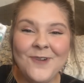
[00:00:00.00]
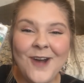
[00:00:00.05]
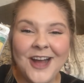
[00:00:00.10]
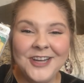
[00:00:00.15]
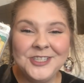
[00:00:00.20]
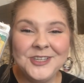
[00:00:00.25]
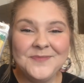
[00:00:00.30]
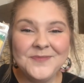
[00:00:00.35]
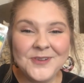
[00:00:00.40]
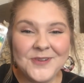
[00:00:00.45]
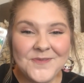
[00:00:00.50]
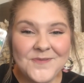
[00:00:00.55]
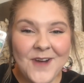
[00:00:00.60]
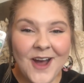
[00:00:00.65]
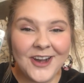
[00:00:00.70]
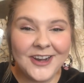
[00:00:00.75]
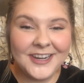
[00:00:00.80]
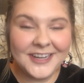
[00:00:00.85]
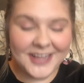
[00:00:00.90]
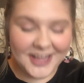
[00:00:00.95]
washable
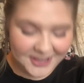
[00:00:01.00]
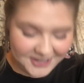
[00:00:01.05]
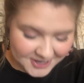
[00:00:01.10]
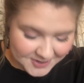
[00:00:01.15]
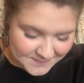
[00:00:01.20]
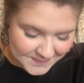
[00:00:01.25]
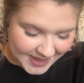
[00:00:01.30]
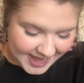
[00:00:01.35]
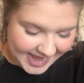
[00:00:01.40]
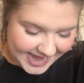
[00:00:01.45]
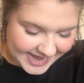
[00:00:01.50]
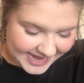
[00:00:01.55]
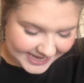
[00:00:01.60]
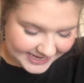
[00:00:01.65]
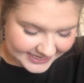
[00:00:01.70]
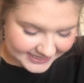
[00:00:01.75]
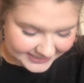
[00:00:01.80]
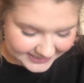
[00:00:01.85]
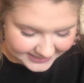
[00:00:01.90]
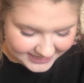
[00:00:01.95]
watercolor
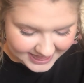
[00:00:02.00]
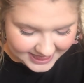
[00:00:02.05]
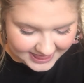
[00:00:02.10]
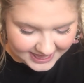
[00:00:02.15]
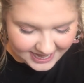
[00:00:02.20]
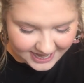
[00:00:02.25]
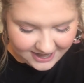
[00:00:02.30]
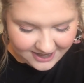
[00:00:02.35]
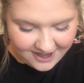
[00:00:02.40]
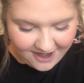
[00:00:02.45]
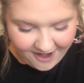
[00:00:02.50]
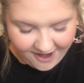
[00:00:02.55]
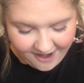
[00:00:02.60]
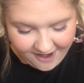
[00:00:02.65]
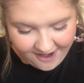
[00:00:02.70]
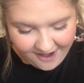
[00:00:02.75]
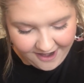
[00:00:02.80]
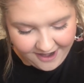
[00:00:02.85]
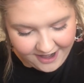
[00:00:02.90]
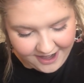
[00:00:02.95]
paints. There
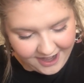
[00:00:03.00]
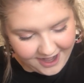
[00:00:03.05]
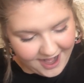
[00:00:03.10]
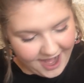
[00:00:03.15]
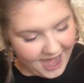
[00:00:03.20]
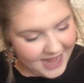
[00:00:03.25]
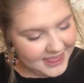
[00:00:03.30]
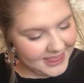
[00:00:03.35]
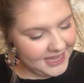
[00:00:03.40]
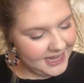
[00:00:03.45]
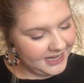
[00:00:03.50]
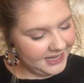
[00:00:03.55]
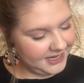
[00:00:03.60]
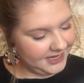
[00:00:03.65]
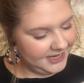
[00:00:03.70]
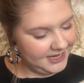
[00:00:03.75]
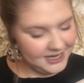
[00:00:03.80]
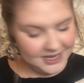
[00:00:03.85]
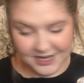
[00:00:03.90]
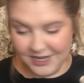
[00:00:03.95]
are, I
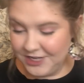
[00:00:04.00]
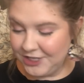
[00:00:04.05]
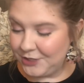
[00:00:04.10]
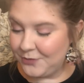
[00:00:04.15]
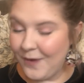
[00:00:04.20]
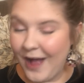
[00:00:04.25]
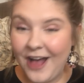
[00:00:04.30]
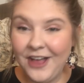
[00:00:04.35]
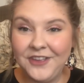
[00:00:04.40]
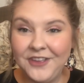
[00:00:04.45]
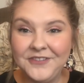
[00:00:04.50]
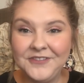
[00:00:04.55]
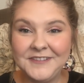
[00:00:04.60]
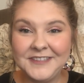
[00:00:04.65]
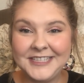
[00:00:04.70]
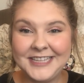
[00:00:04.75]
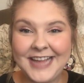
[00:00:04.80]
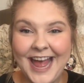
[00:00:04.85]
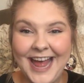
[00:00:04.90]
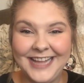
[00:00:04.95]
think, 12
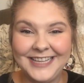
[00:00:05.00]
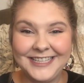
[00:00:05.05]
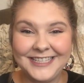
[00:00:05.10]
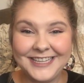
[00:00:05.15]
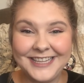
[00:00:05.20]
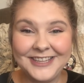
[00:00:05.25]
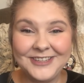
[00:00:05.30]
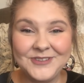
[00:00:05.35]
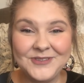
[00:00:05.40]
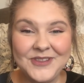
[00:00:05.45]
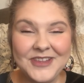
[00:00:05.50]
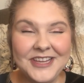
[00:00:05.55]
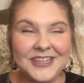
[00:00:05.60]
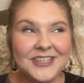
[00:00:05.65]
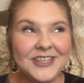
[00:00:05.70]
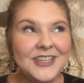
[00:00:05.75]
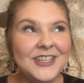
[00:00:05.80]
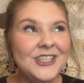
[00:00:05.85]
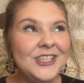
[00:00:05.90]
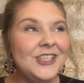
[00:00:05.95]
sets. So these
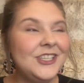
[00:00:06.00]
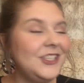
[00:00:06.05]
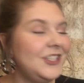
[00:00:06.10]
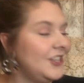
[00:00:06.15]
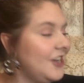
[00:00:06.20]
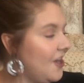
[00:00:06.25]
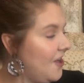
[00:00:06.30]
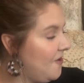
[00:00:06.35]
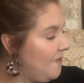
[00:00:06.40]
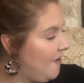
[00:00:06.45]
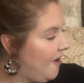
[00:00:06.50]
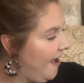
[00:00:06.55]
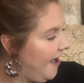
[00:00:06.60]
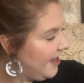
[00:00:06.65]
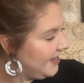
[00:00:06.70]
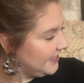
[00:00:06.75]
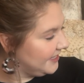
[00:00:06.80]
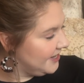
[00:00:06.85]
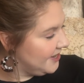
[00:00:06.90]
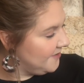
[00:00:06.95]
are so
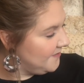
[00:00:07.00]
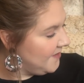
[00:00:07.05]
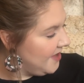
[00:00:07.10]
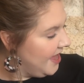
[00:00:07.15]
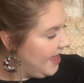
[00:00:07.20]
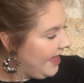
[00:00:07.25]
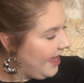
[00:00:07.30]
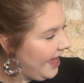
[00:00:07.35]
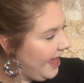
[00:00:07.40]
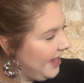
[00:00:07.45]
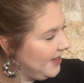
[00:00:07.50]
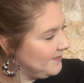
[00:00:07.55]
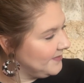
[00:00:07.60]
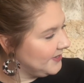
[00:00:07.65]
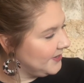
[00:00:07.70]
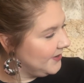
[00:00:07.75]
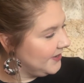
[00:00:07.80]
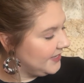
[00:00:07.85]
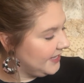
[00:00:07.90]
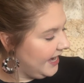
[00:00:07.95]
awesome. I'm
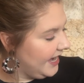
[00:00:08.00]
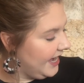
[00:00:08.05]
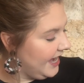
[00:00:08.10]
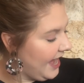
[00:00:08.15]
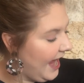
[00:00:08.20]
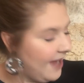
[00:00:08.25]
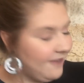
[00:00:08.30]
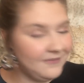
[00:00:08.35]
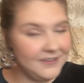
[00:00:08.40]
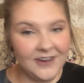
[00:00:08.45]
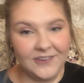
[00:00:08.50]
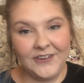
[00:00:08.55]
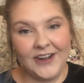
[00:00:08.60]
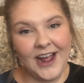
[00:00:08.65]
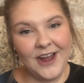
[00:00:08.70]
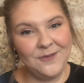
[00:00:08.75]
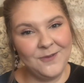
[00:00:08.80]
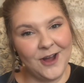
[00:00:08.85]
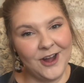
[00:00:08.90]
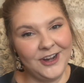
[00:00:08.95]
so excited. I've never
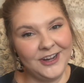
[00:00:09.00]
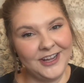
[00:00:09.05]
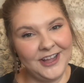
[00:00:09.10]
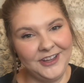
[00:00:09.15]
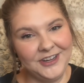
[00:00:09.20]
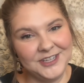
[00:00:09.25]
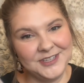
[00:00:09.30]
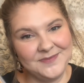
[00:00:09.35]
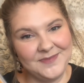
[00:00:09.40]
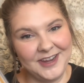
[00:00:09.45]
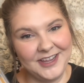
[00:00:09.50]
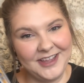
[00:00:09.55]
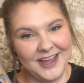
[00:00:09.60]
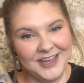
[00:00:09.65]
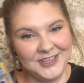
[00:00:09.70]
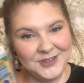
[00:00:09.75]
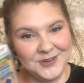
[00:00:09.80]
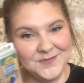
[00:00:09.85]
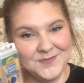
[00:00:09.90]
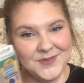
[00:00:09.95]
had watercolors in my
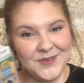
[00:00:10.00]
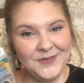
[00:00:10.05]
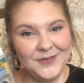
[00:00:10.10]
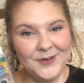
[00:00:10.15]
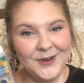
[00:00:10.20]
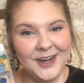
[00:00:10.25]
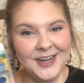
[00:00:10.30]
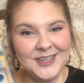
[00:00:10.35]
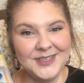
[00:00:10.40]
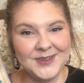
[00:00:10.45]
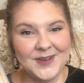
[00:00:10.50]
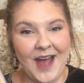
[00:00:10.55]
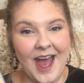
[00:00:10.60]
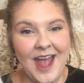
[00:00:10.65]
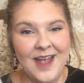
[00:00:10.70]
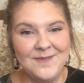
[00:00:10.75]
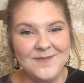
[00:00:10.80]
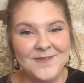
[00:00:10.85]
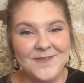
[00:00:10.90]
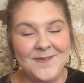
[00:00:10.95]
classroom before, so
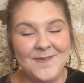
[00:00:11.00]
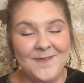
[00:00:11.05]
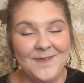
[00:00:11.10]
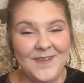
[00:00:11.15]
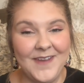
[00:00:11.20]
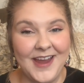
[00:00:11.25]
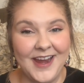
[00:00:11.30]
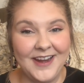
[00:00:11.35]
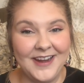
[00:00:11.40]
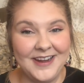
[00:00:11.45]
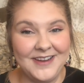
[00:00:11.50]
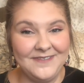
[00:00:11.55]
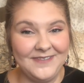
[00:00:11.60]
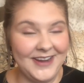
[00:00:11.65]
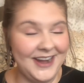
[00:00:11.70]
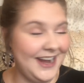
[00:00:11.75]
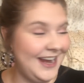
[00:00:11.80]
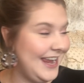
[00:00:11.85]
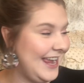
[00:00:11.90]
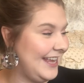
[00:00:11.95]
I'm very,
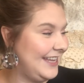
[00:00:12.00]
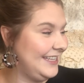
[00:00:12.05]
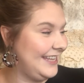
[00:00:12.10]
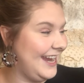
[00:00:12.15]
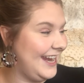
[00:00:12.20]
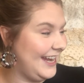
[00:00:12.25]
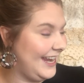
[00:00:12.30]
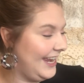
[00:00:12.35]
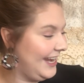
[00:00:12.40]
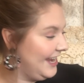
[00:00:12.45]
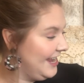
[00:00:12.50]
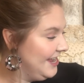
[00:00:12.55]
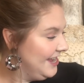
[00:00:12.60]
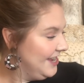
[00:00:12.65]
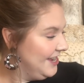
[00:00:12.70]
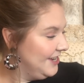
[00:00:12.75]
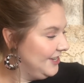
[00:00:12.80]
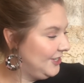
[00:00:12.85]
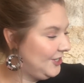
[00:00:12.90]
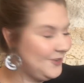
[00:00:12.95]
very excited
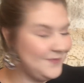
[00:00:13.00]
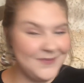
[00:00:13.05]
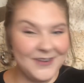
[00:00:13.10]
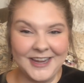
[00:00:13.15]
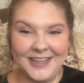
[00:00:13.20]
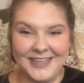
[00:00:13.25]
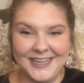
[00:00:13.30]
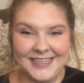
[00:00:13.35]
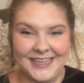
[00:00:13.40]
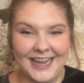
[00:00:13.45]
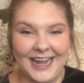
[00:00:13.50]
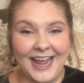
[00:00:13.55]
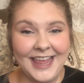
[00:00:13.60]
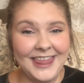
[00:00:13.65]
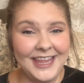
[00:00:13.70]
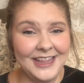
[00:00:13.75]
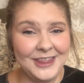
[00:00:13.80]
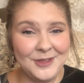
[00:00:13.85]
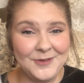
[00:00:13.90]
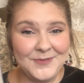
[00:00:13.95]
to bring these in. I
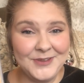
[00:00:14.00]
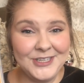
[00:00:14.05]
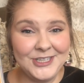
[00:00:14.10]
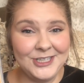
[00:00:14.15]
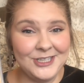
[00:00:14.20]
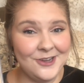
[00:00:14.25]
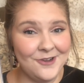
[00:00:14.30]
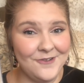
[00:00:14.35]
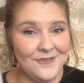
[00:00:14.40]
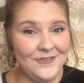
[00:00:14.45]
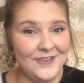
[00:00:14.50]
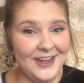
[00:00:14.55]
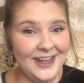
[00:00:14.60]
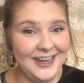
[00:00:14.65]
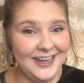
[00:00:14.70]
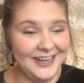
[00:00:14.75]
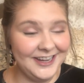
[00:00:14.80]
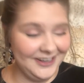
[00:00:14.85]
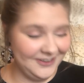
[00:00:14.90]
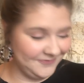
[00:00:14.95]
think they'll be so
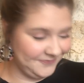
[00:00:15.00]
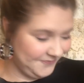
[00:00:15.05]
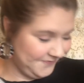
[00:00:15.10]
fun.